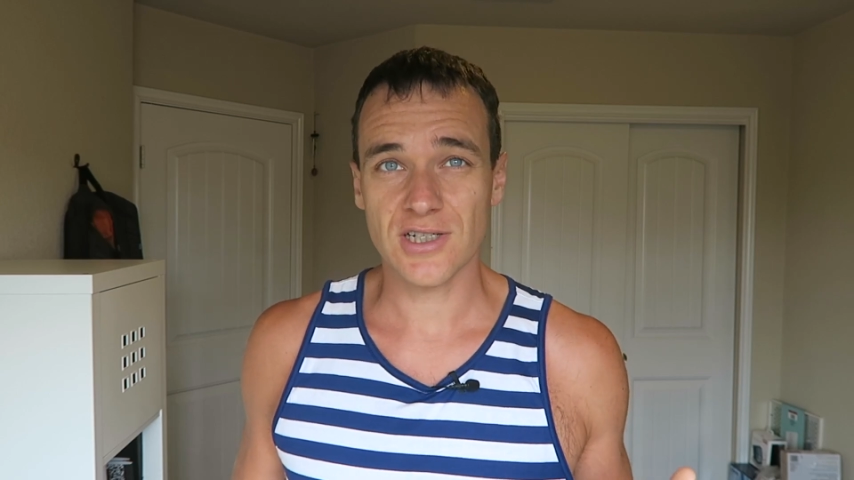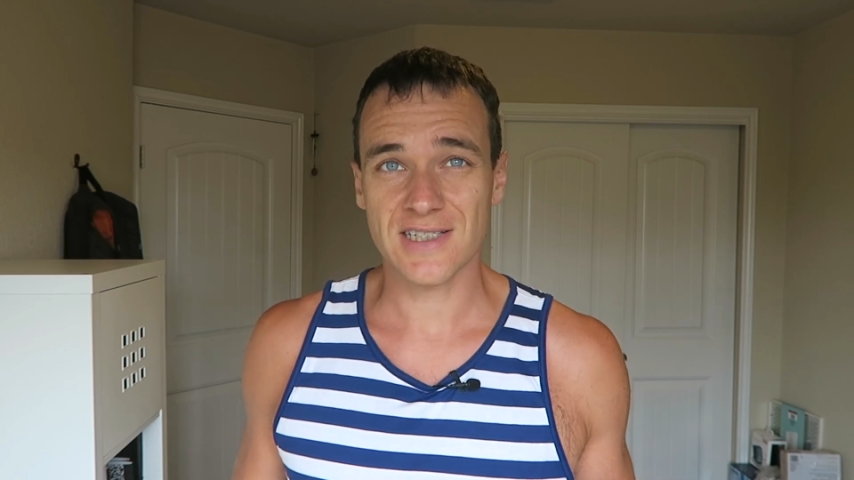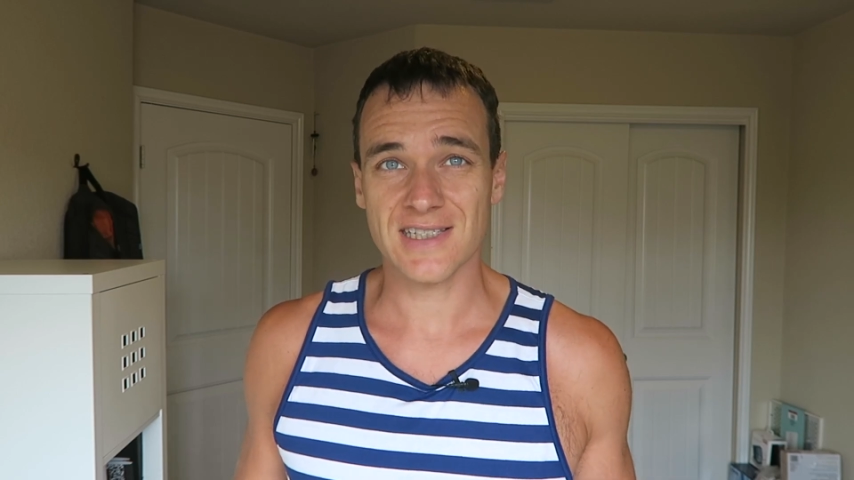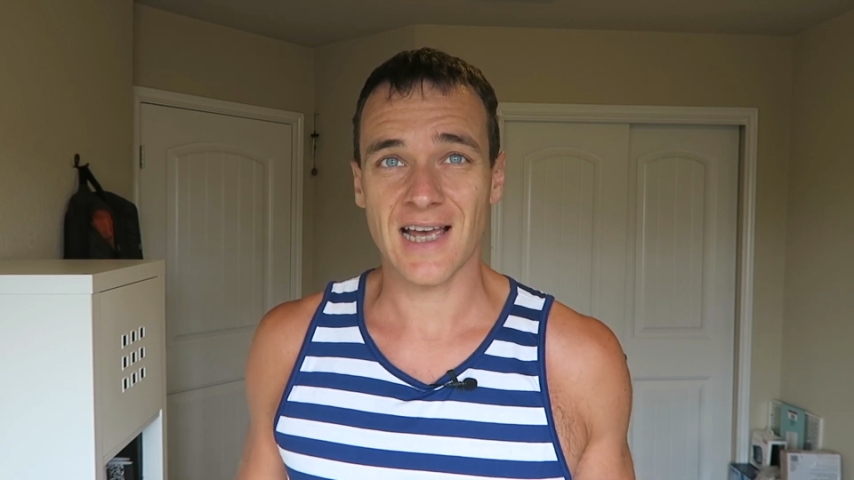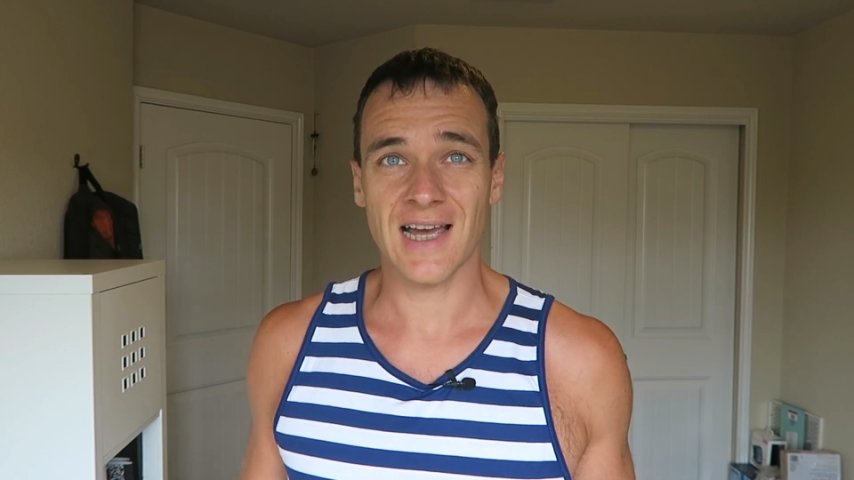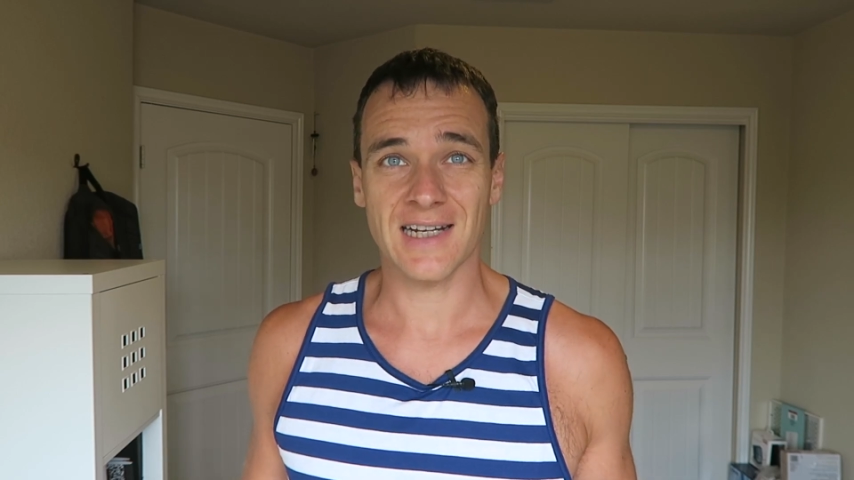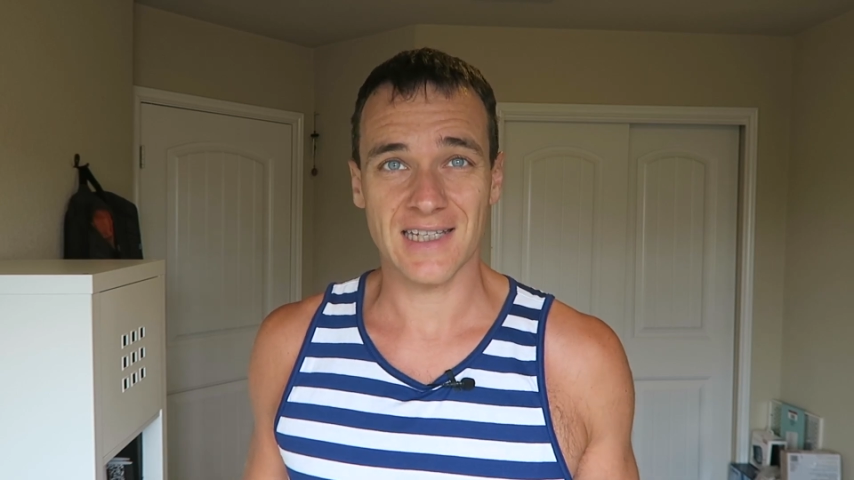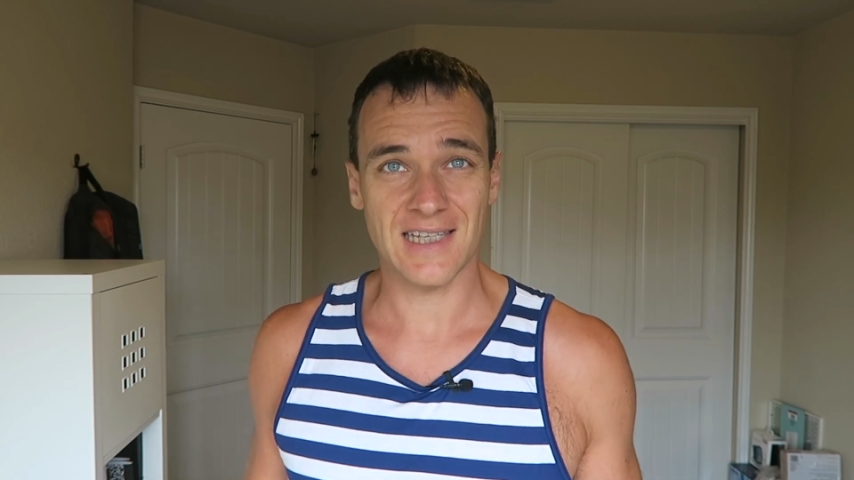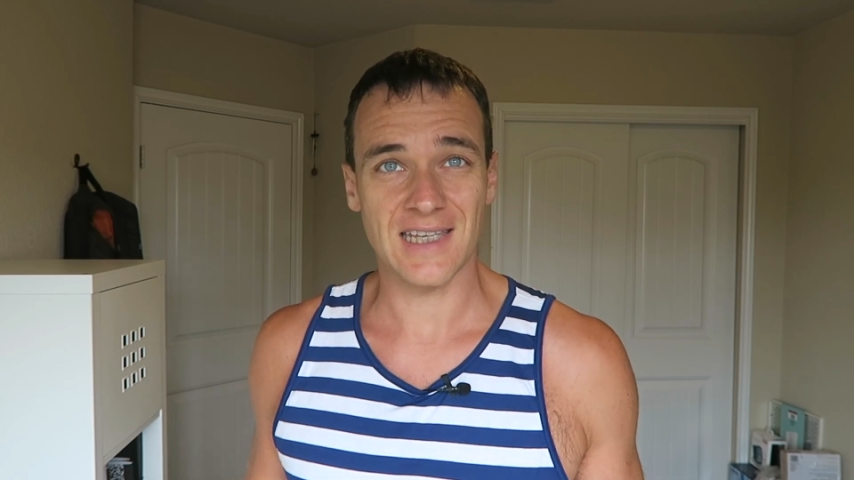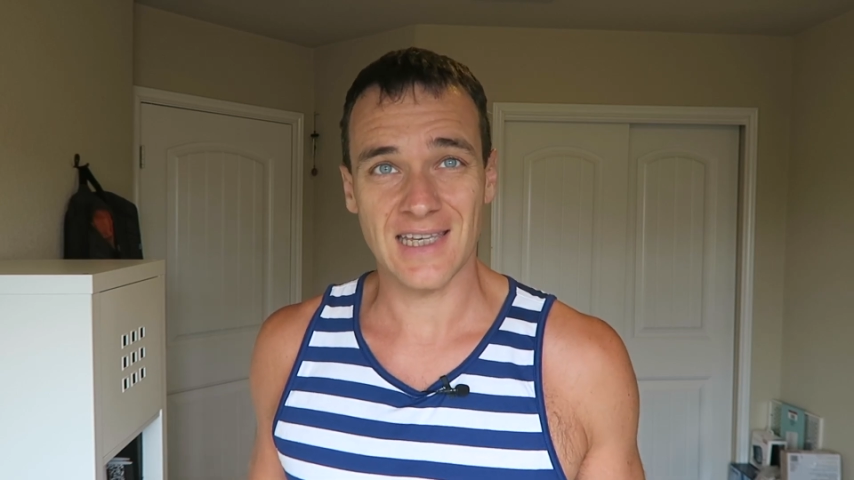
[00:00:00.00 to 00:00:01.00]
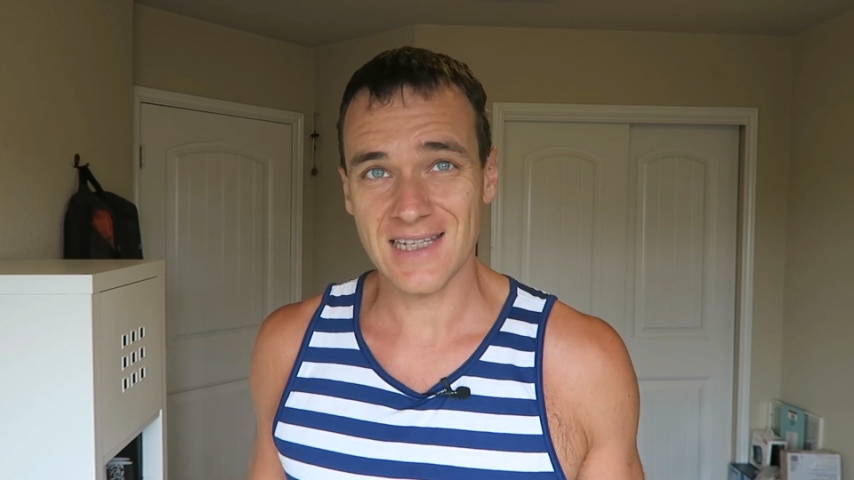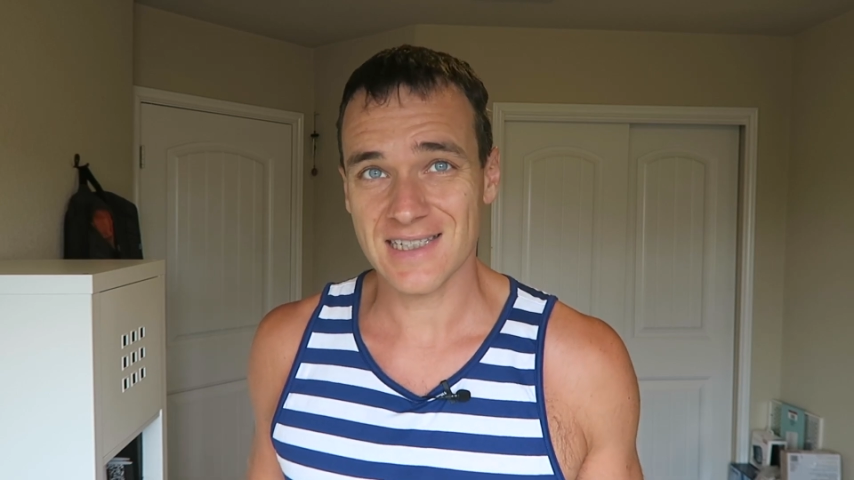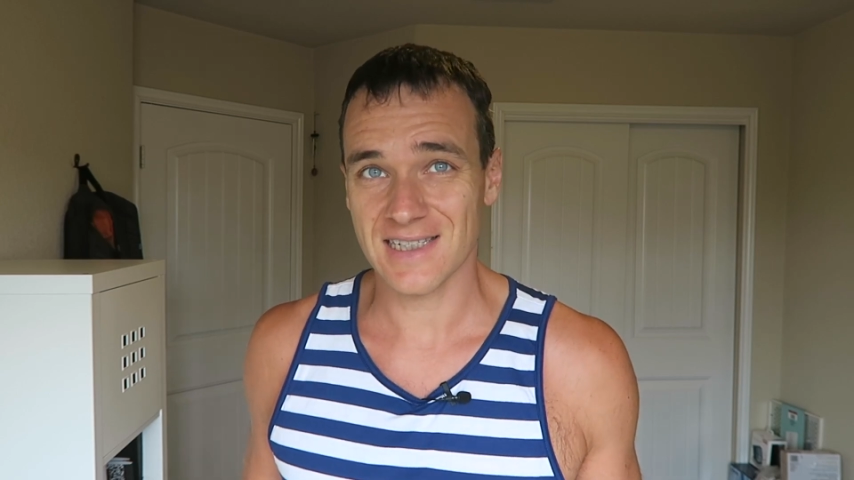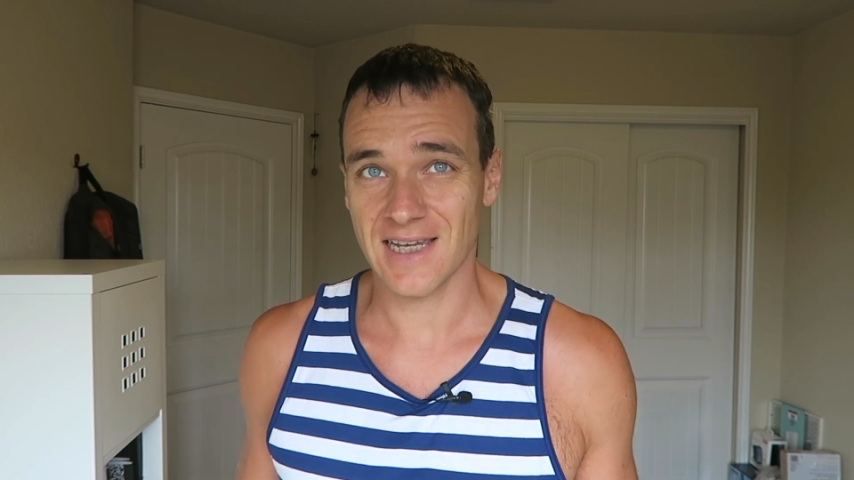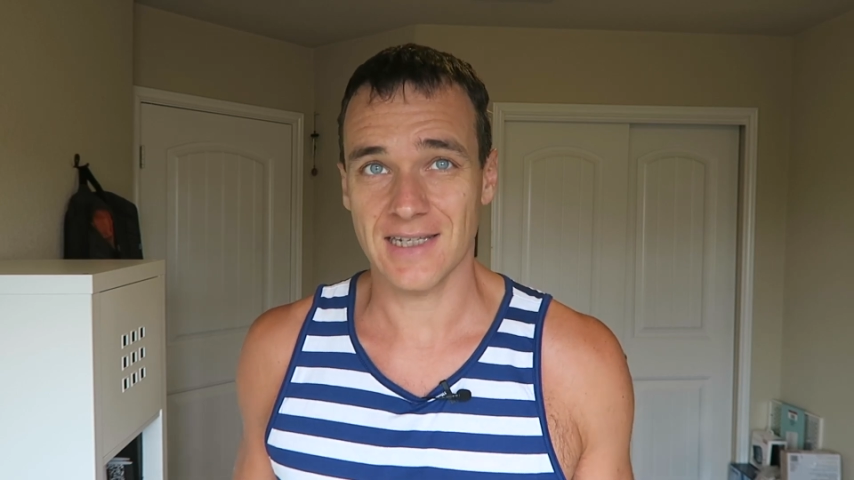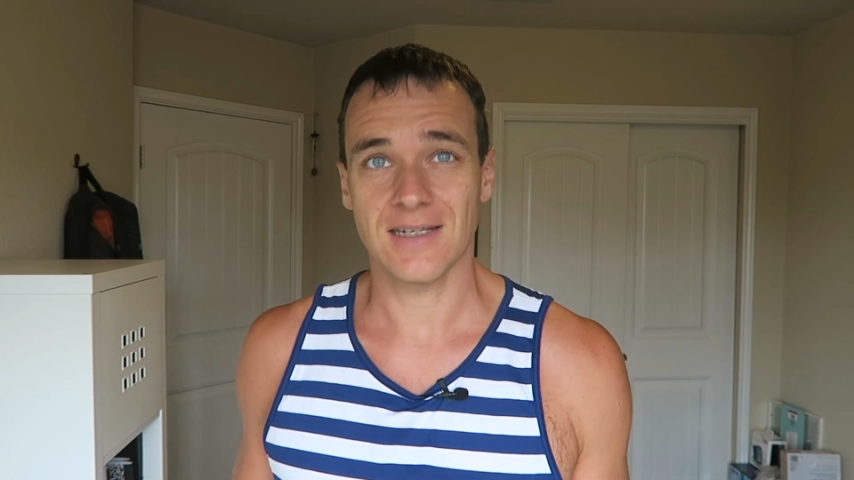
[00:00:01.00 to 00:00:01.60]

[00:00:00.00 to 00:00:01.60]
aside a key insight.